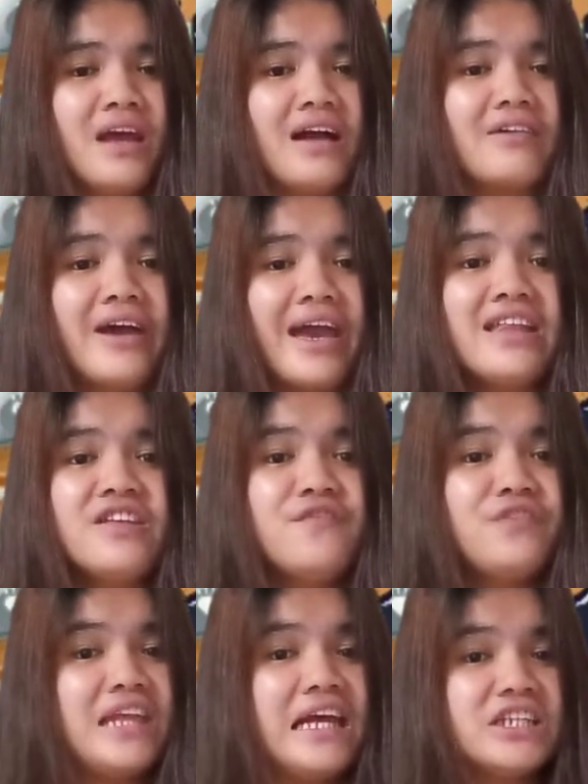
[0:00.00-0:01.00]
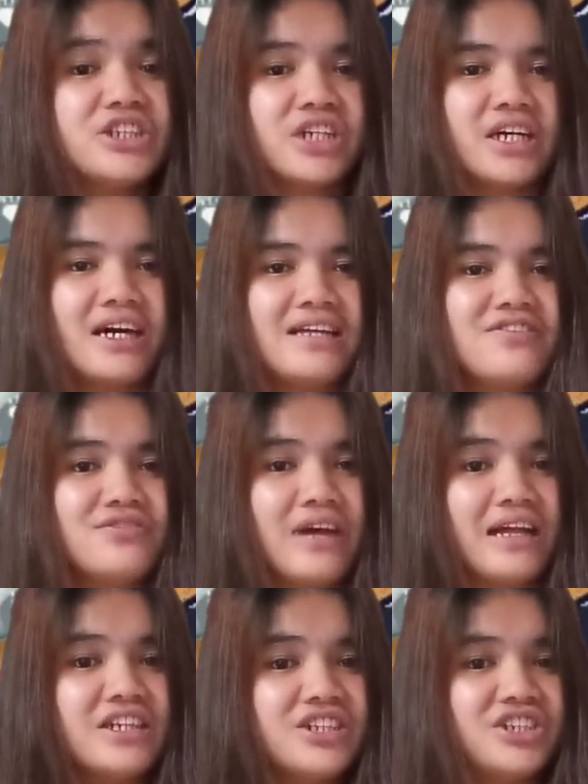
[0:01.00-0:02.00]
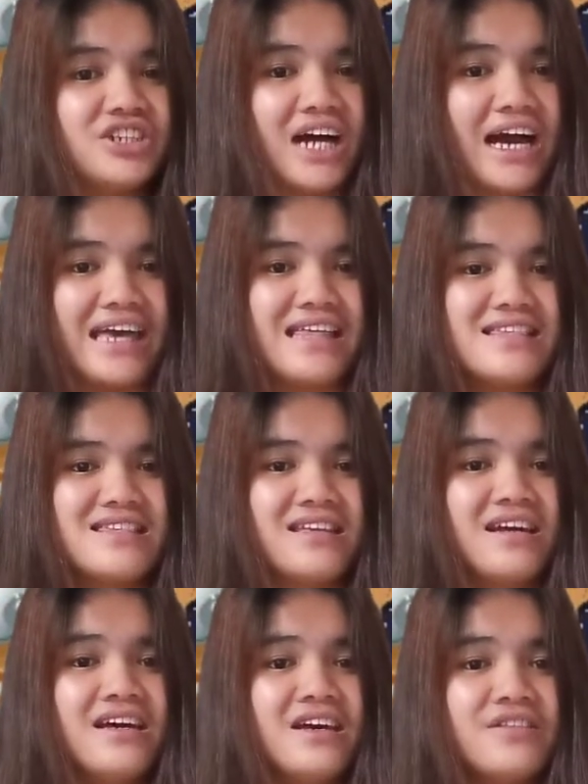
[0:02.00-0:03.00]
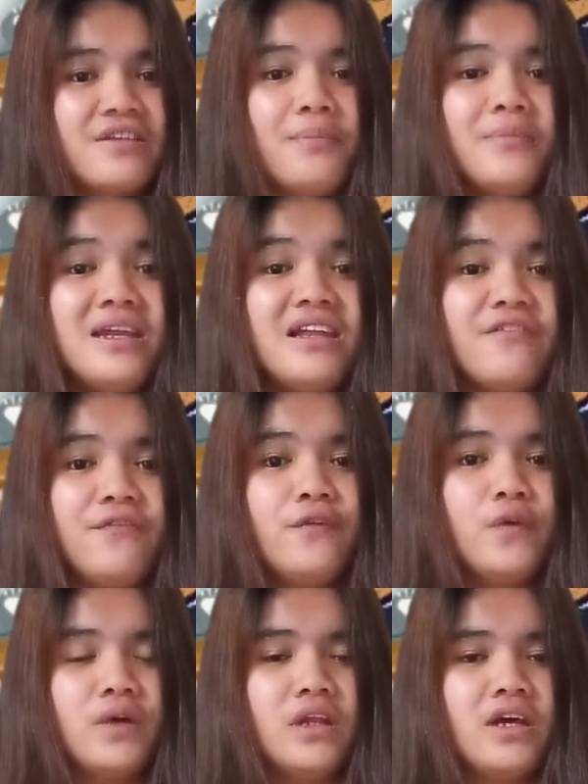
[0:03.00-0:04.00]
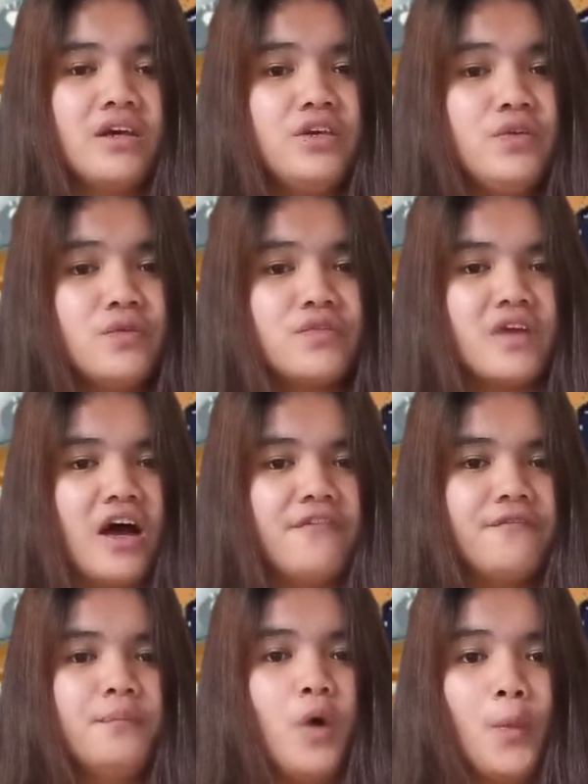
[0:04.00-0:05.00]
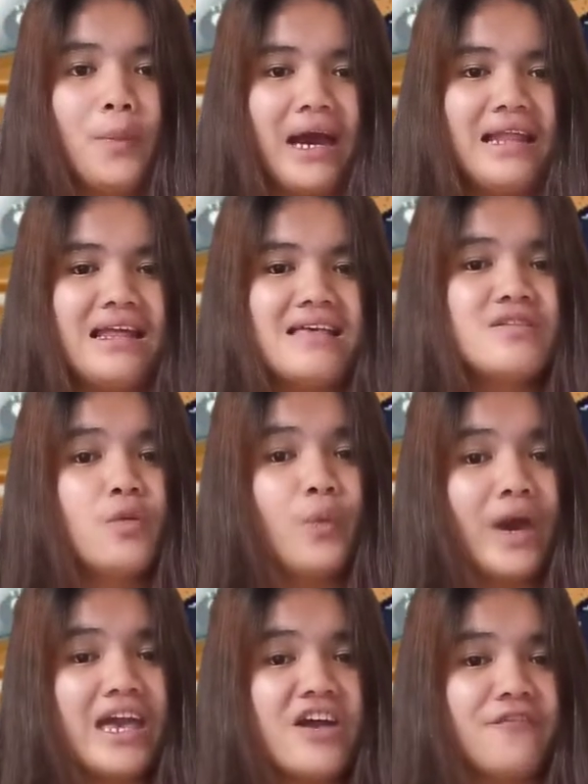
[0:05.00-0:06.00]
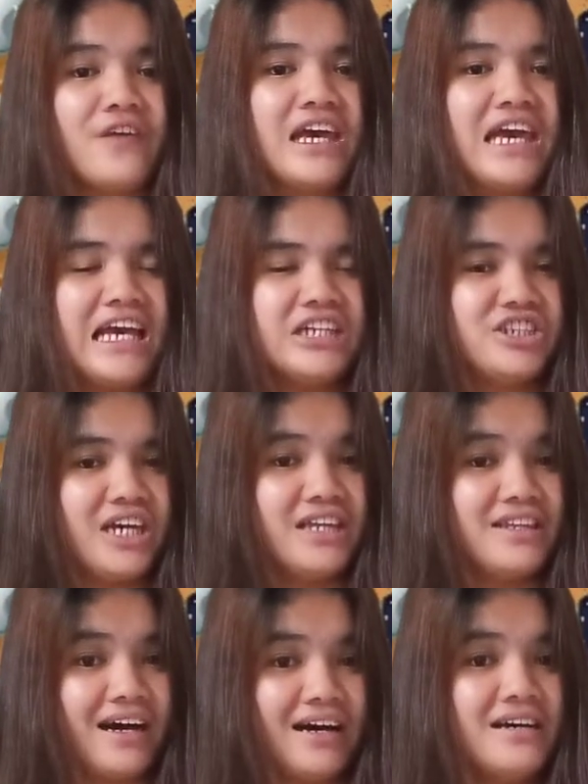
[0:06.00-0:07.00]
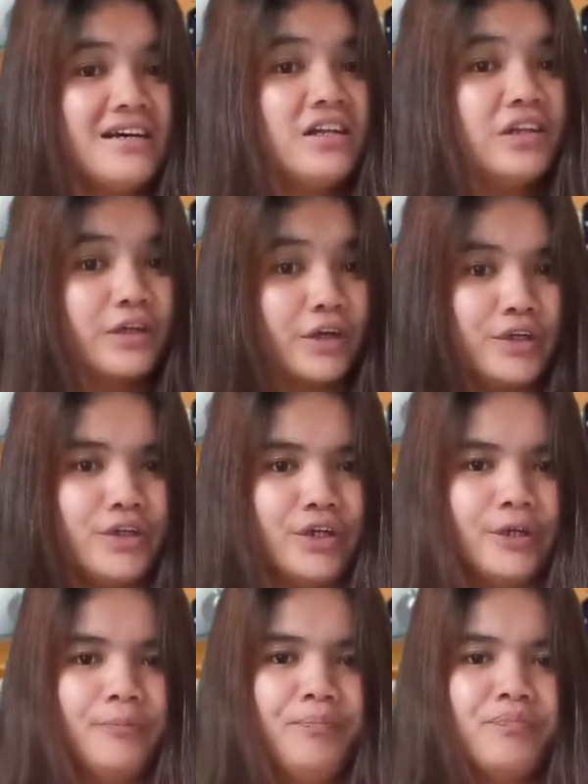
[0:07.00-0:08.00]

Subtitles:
a creative teacher can strategize the meaningful use of mobile as a way of engaging the learner.